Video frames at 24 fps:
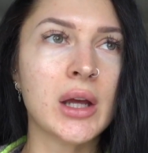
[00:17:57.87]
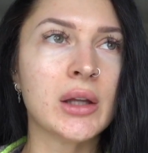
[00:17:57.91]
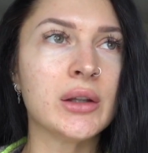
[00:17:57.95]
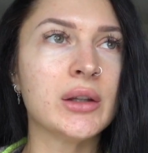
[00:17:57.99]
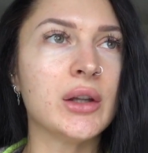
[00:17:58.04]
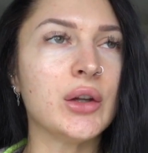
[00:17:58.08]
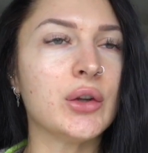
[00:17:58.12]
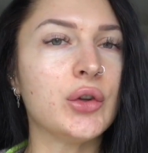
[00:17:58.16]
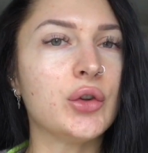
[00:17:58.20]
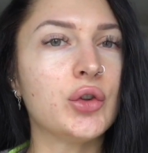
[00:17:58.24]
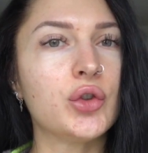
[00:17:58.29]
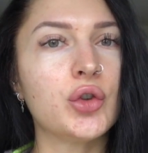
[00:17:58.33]

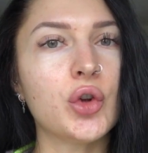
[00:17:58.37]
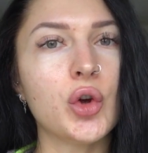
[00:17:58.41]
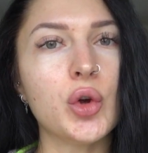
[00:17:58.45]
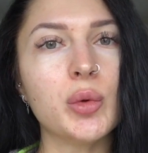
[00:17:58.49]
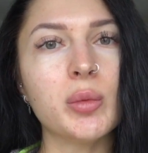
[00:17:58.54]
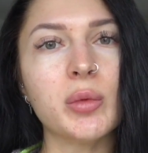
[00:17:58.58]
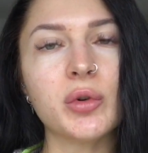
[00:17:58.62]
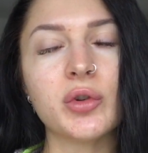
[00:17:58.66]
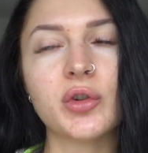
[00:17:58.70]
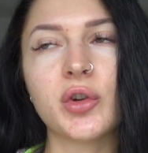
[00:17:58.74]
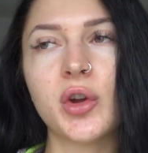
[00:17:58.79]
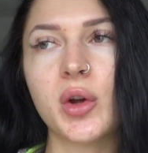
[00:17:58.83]
There's so
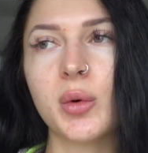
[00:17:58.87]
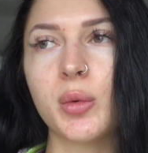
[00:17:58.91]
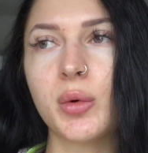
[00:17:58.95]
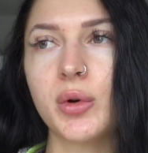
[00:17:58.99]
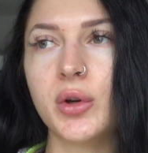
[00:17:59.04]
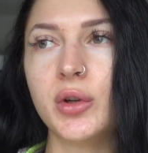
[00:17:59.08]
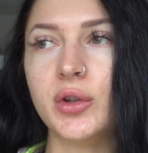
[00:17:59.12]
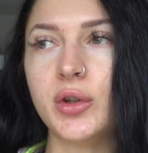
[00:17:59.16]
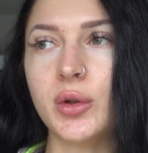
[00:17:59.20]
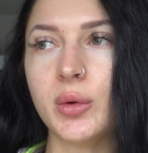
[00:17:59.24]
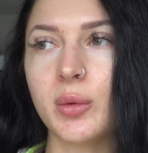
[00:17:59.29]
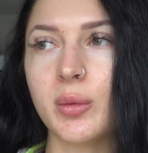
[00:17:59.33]
much that I want
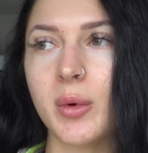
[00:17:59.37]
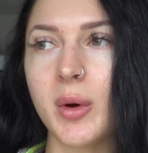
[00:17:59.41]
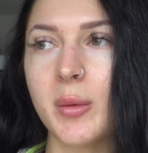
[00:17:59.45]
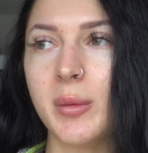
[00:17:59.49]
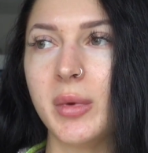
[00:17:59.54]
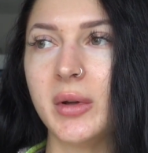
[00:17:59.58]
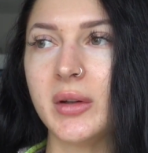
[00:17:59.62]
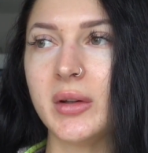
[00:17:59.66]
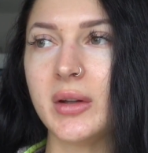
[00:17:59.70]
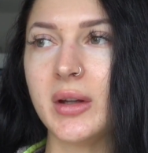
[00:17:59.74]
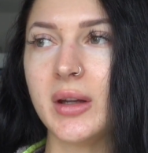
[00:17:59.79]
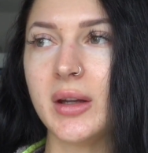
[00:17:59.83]
to do with my
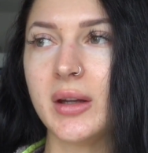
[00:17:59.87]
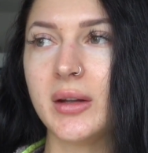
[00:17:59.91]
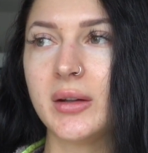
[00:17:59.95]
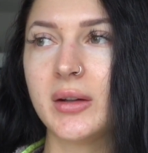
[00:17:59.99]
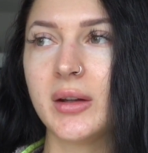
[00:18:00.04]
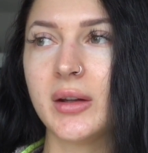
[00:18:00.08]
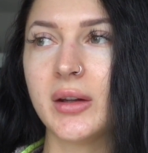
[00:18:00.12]
business.